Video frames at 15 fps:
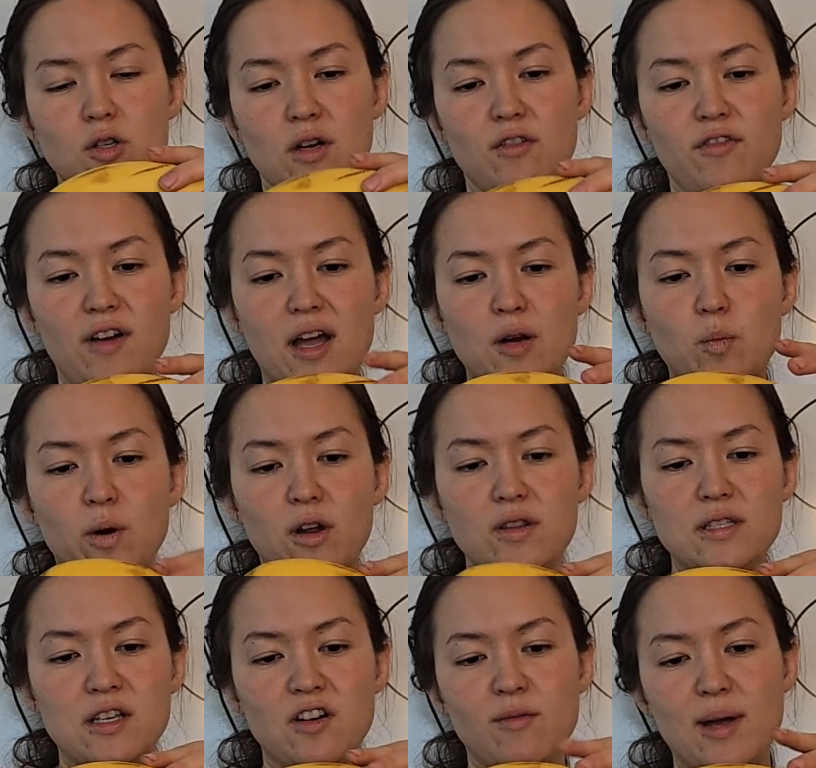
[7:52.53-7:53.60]
to find where the
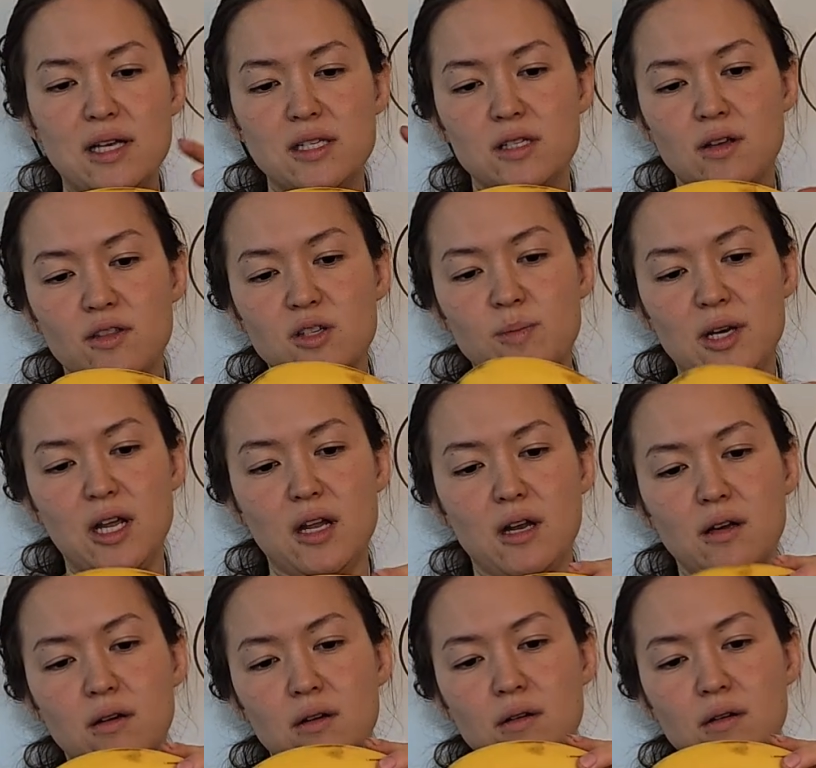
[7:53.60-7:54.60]
center of mass is on this banana.